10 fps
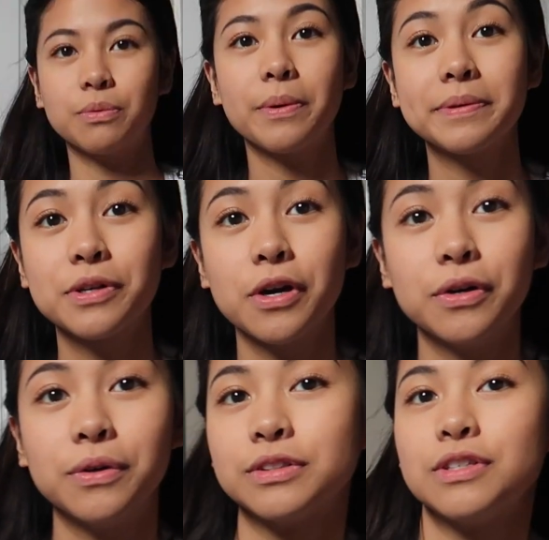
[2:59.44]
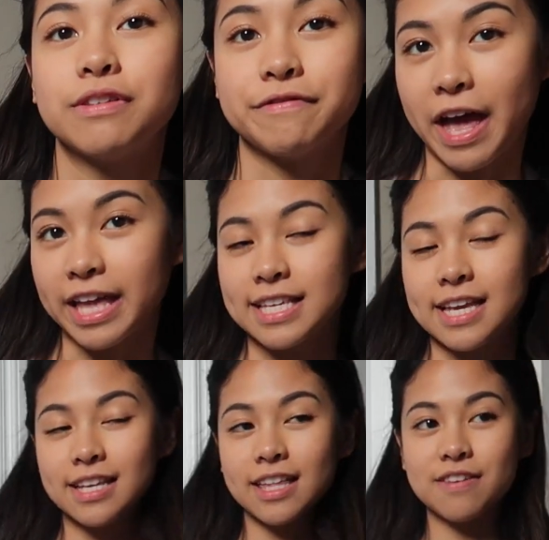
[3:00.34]
going to go to the vet
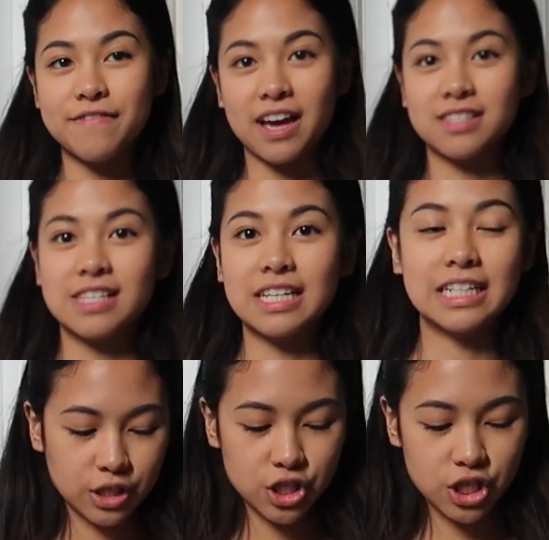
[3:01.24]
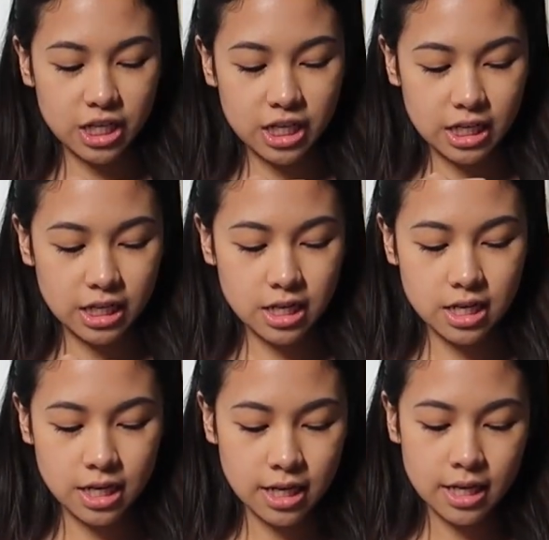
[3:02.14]
and get the vaccine. She
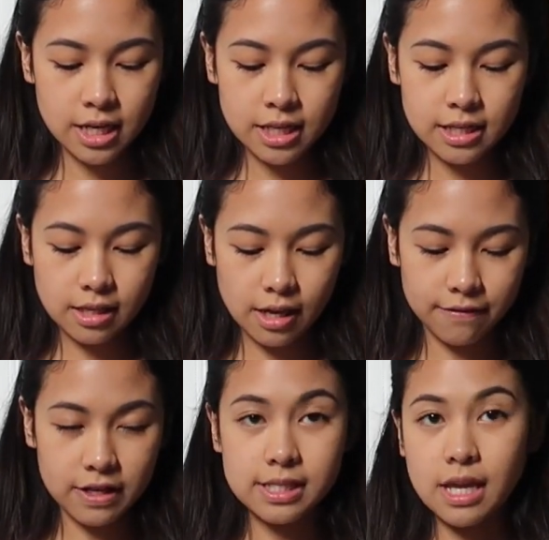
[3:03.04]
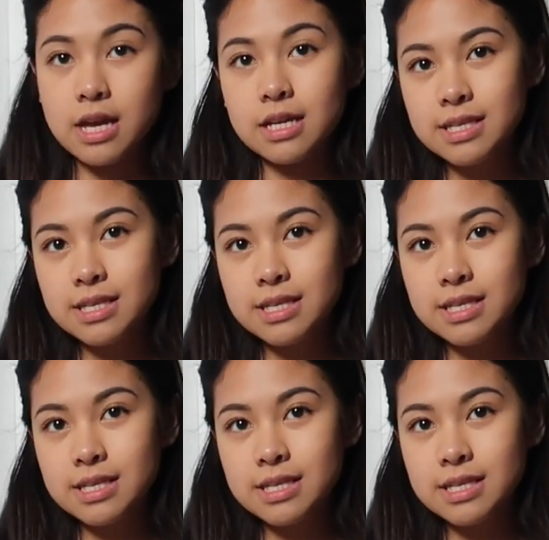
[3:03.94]
gave us a